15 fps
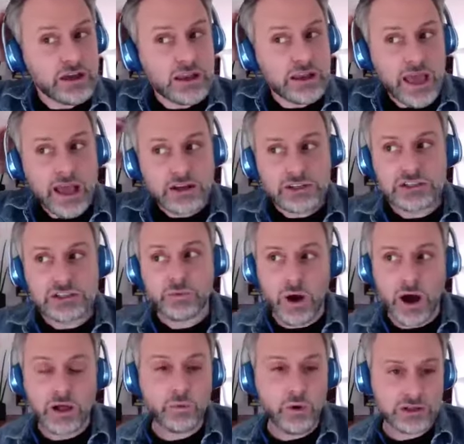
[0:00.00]
and actually
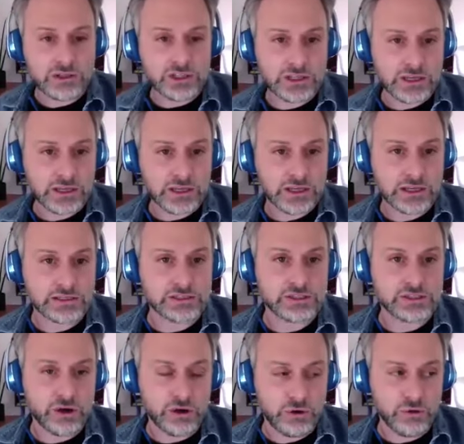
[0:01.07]
while watching it, it is
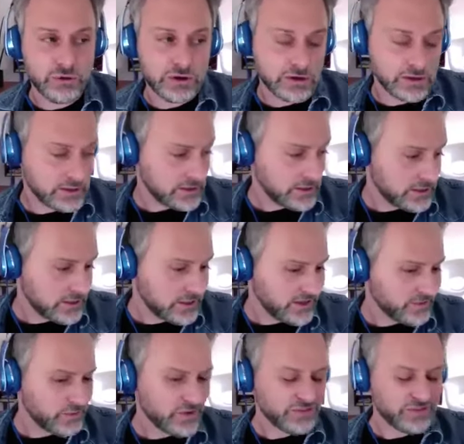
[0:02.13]
so
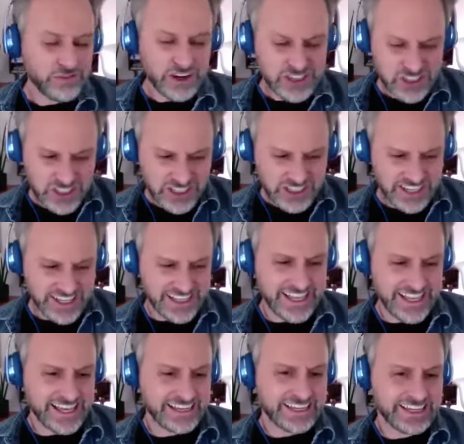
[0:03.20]
refreshing and
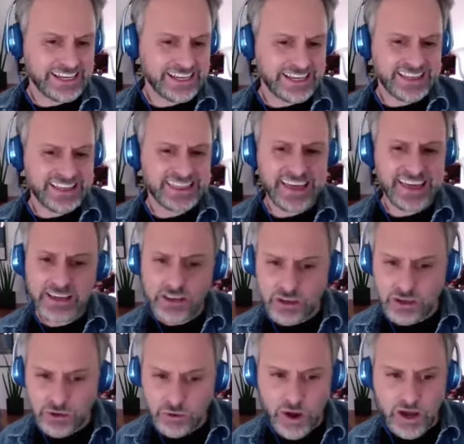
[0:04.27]
like, thank
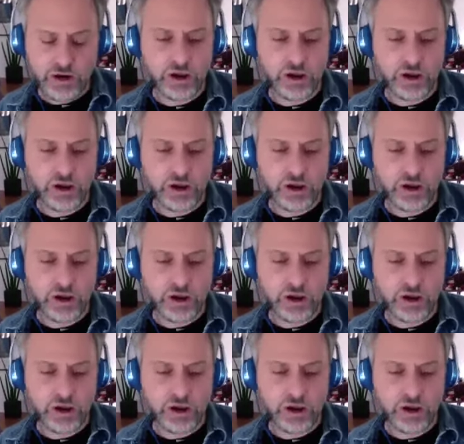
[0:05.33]
you.